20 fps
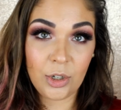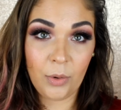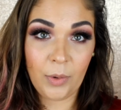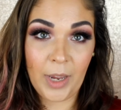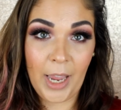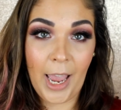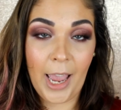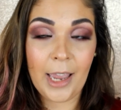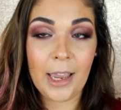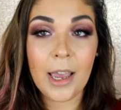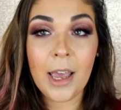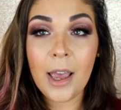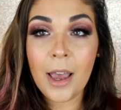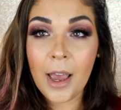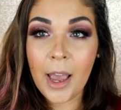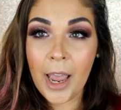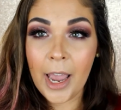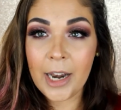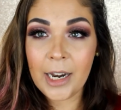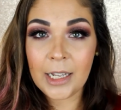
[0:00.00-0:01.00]
okay.
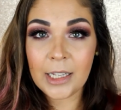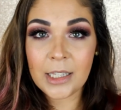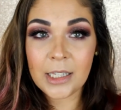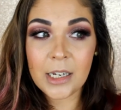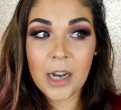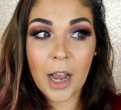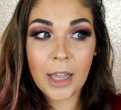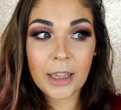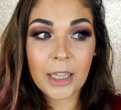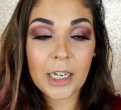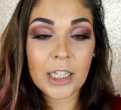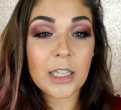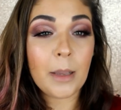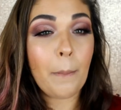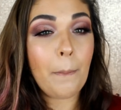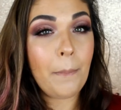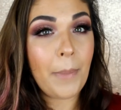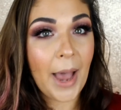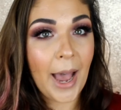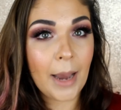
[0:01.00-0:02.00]
And it's not that it's
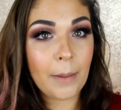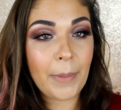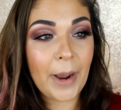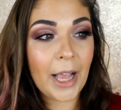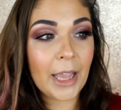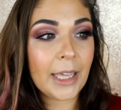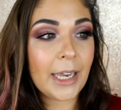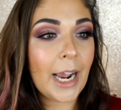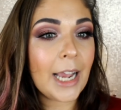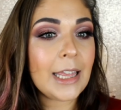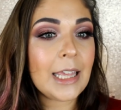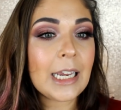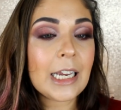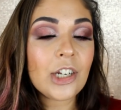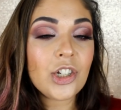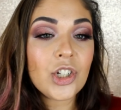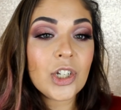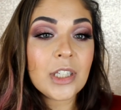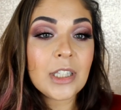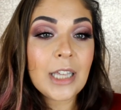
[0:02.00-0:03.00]
a bad palette, I think
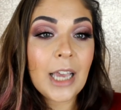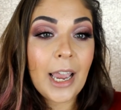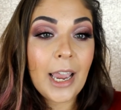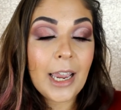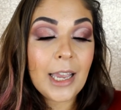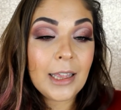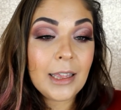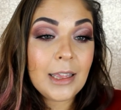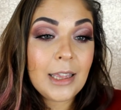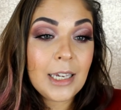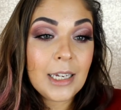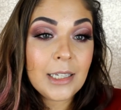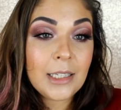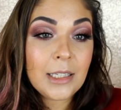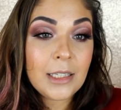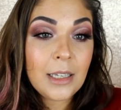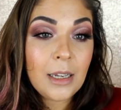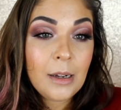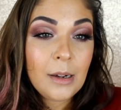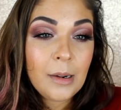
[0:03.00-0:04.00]
it's just that in
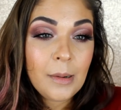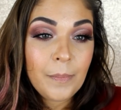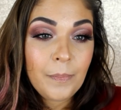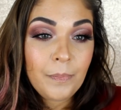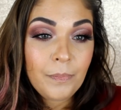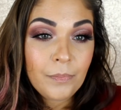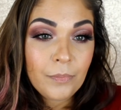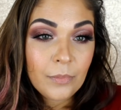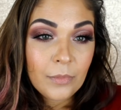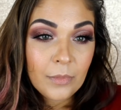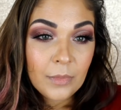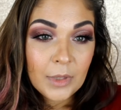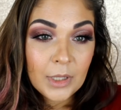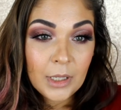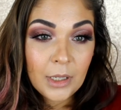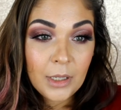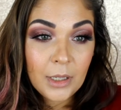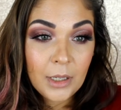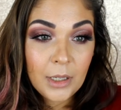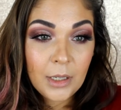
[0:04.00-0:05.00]
this
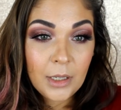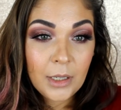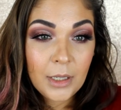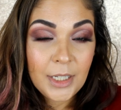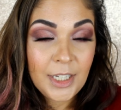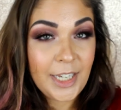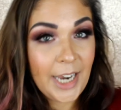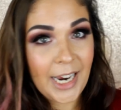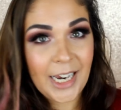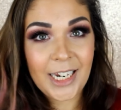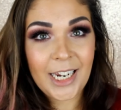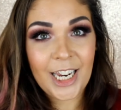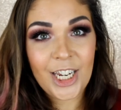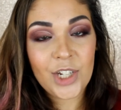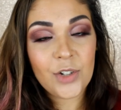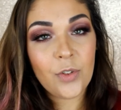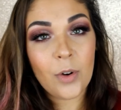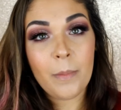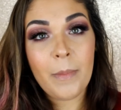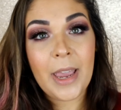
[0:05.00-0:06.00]
day and
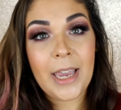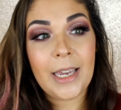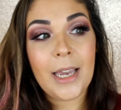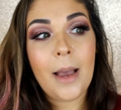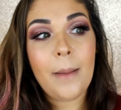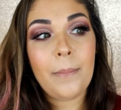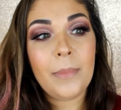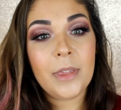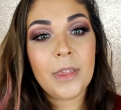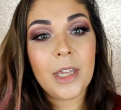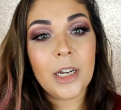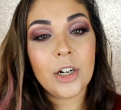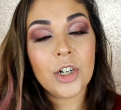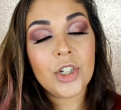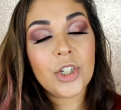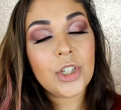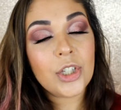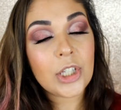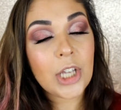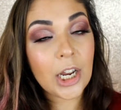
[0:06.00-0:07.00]
age for makeup,
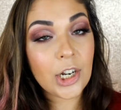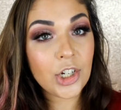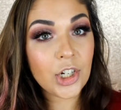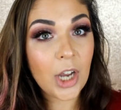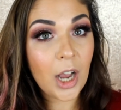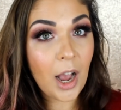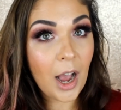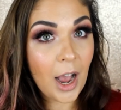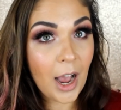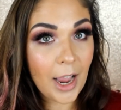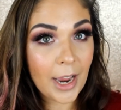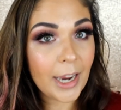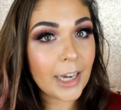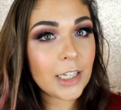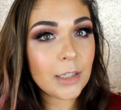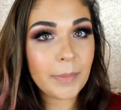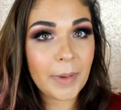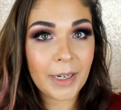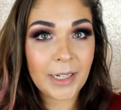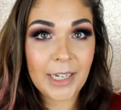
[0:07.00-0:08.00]
there's such a high
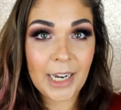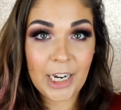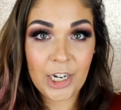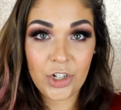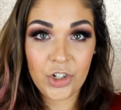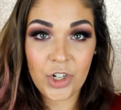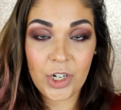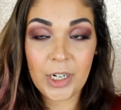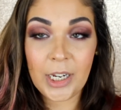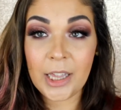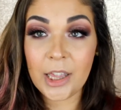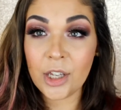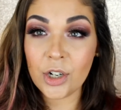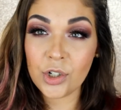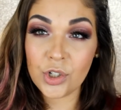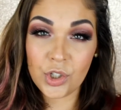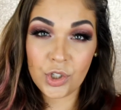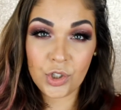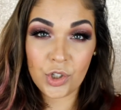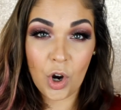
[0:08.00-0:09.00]
expectation and
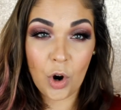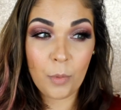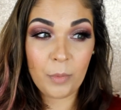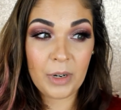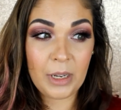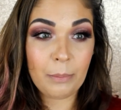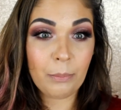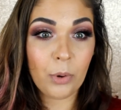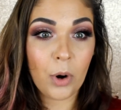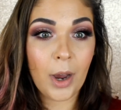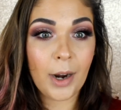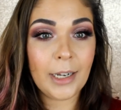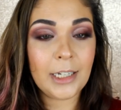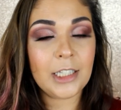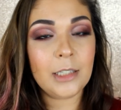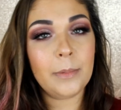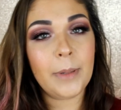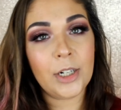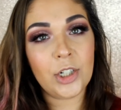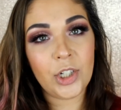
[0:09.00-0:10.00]
there's so many
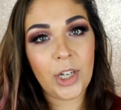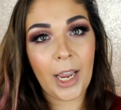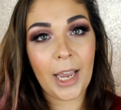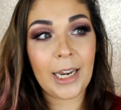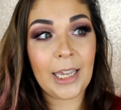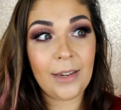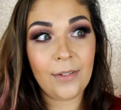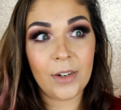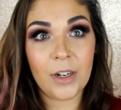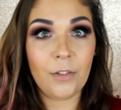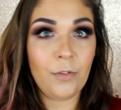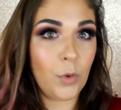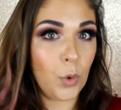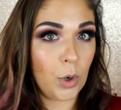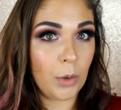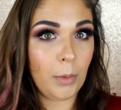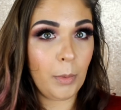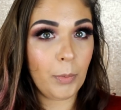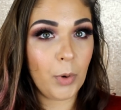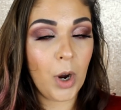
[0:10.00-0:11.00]
products, especially at even
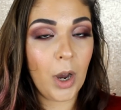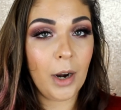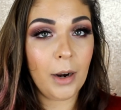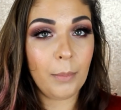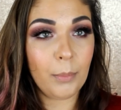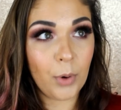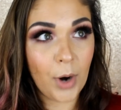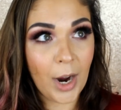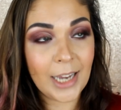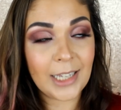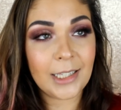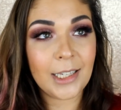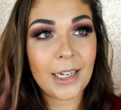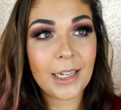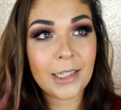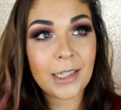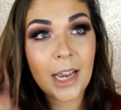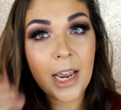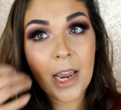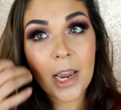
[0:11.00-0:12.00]
affordable pro
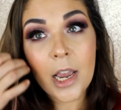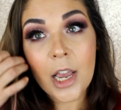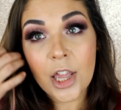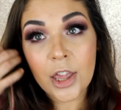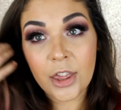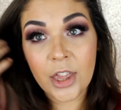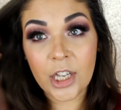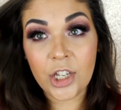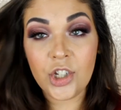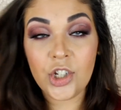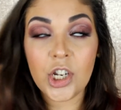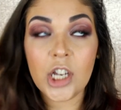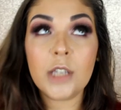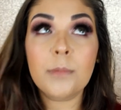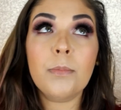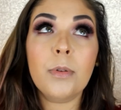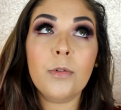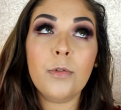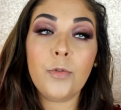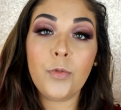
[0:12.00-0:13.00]
prices, that
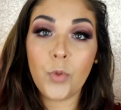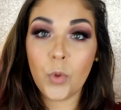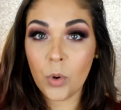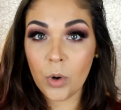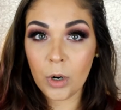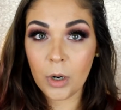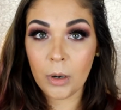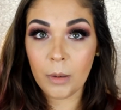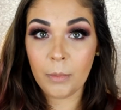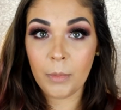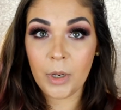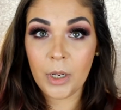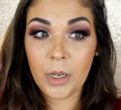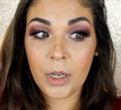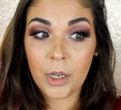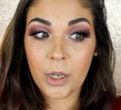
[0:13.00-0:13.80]
just perform